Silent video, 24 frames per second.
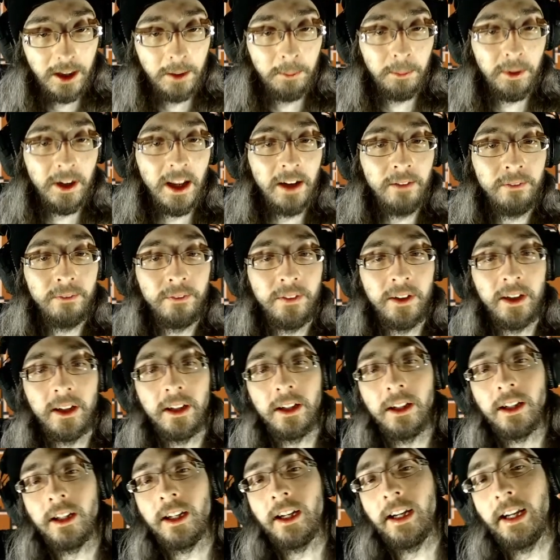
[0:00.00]
but I feel
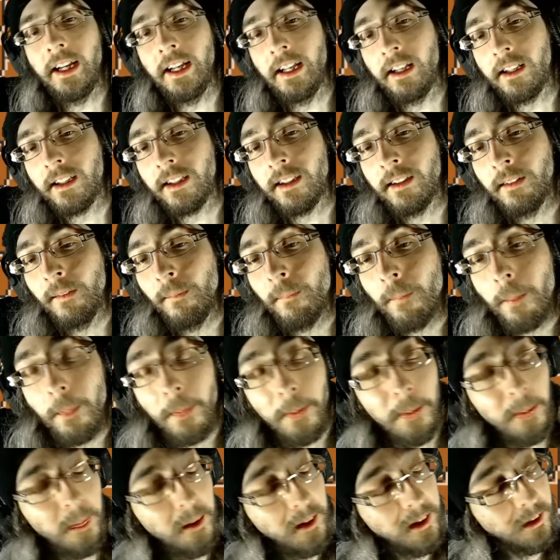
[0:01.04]
like
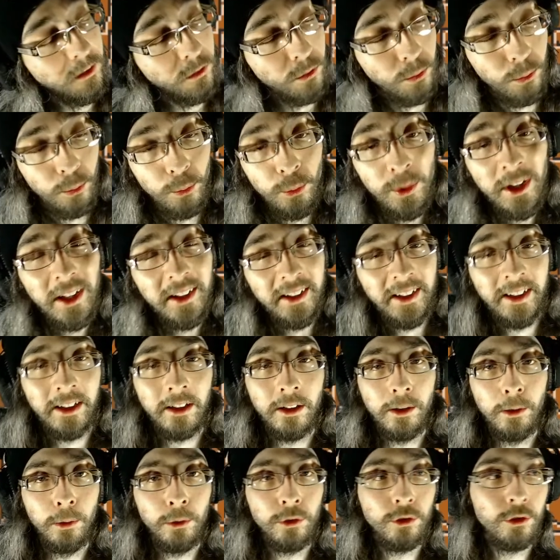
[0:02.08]
it's really
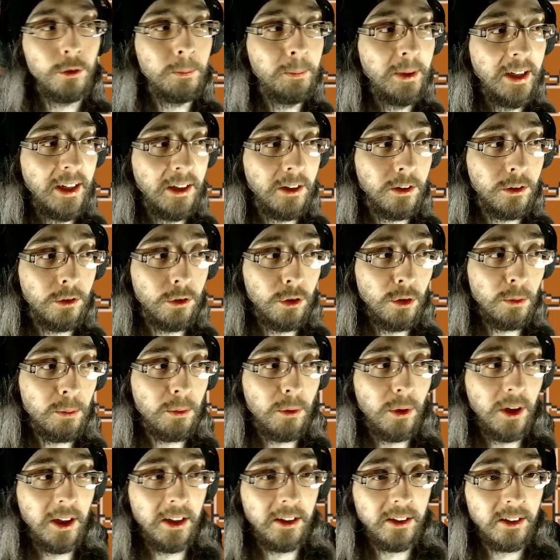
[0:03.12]
close to being a 2
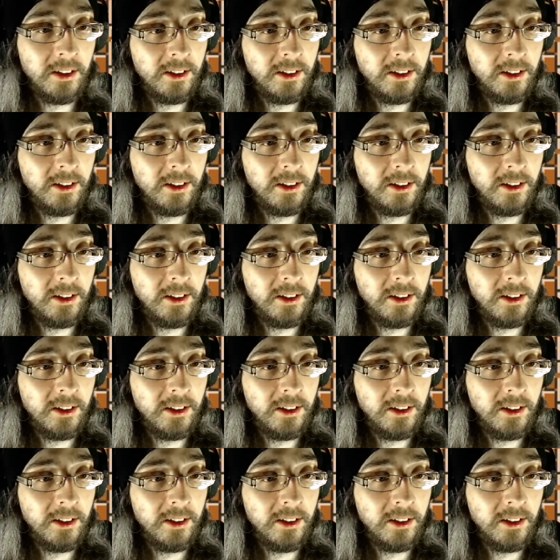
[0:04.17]
point.